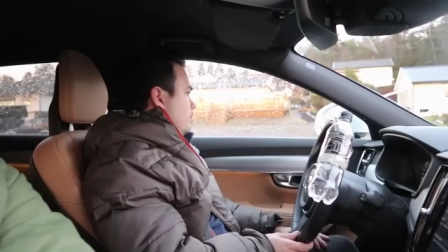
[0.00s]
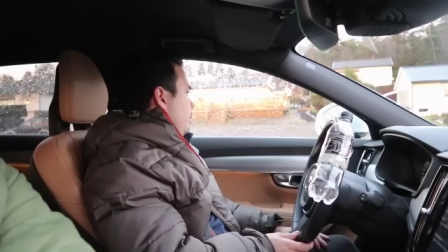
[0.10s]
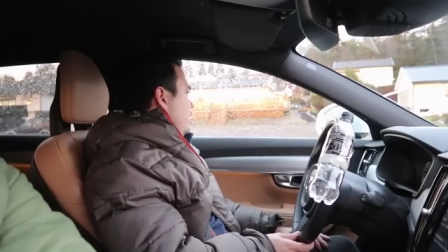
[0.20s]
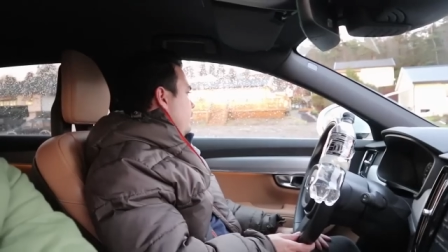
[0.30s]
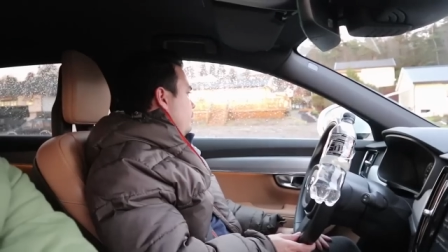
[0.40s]

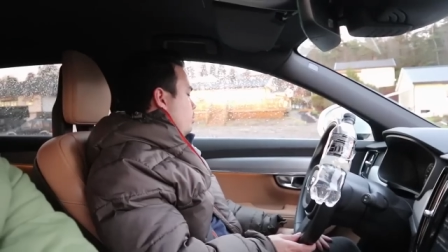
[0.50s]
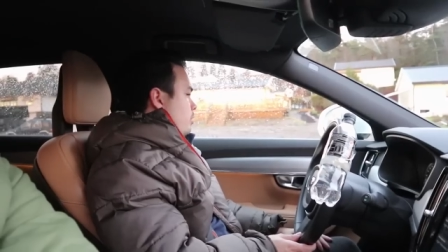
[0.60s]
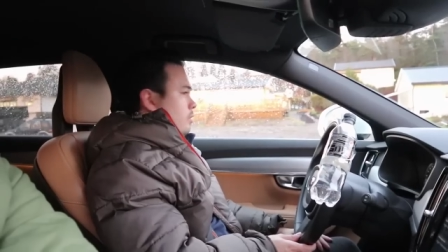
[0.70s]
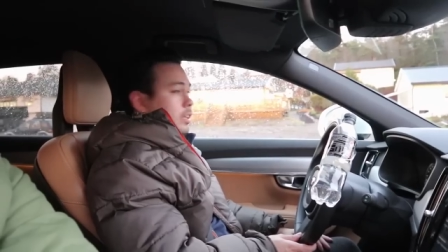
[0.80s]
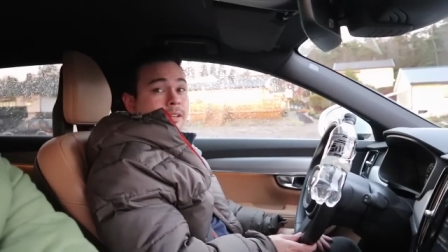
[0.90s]
Maybe, we'll
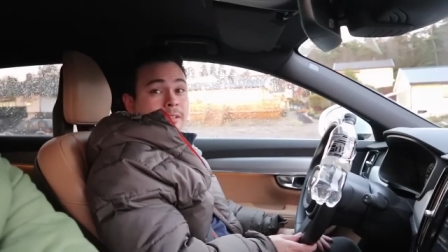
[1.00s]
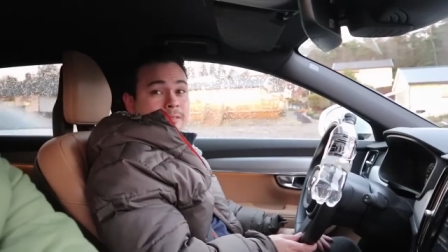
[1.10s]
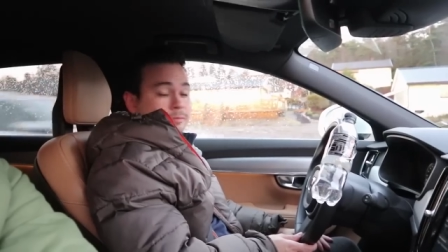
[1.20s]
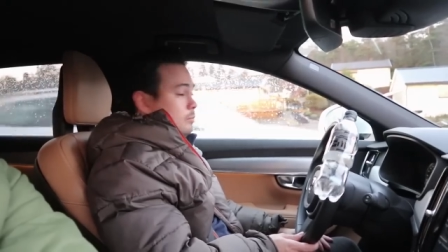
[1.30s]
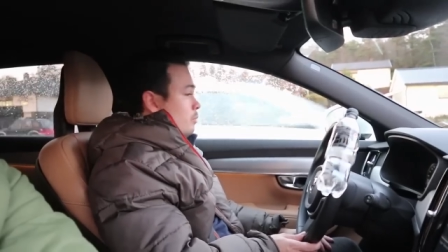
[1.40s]
see.
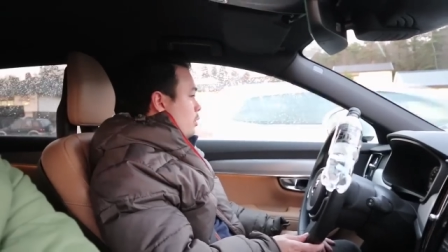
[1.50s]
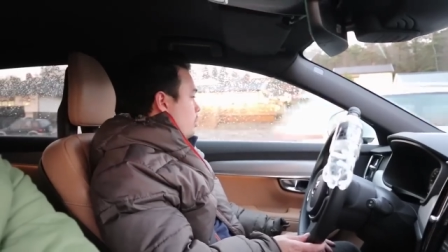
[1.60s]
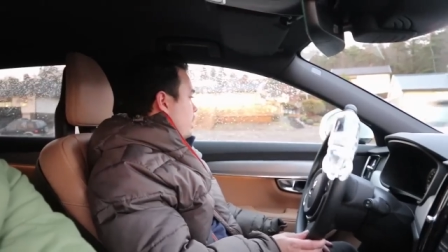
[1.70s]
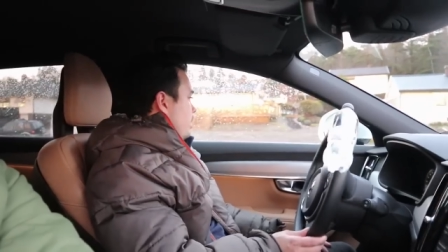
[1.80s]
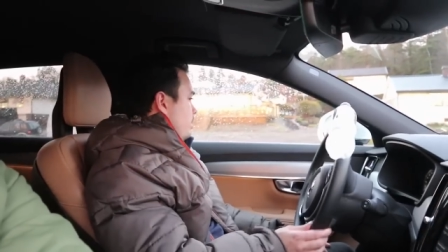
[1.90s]

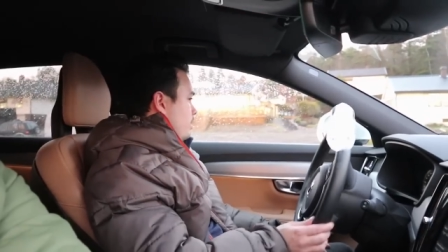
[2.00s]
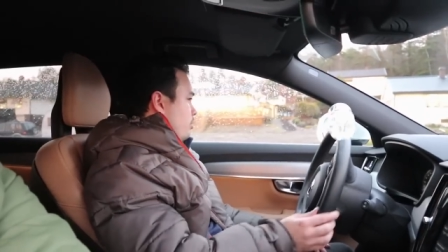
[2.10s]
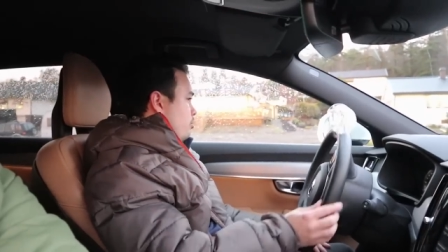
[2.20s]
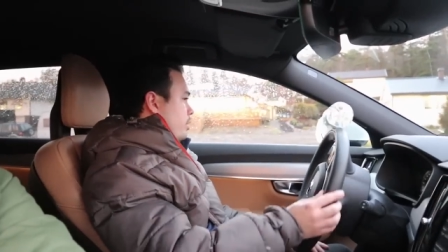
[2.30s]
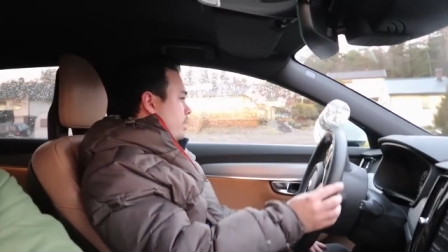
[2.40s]
Okay,
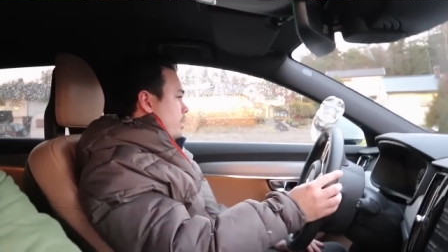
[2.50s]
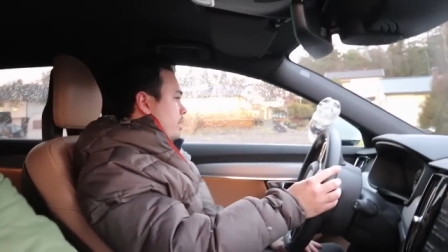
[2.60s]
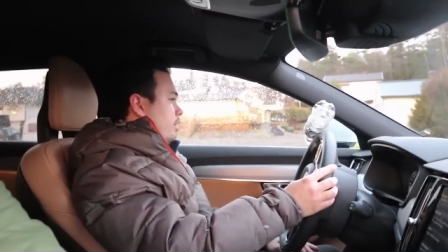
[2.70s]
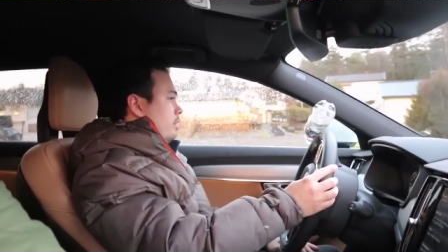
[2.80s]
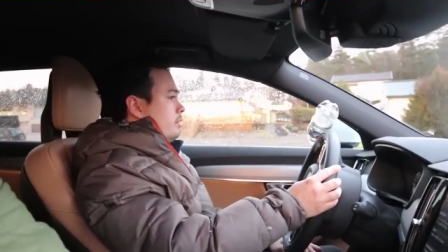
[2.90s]
let's try again
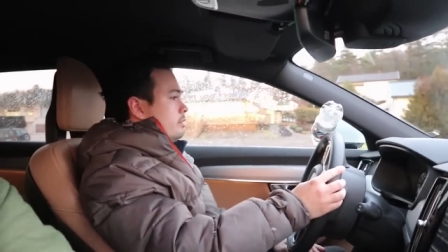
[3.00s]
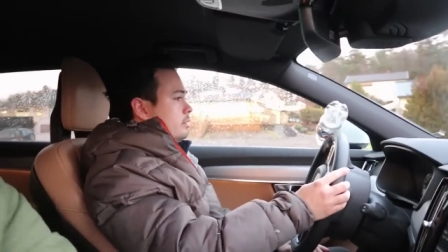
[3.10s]
here.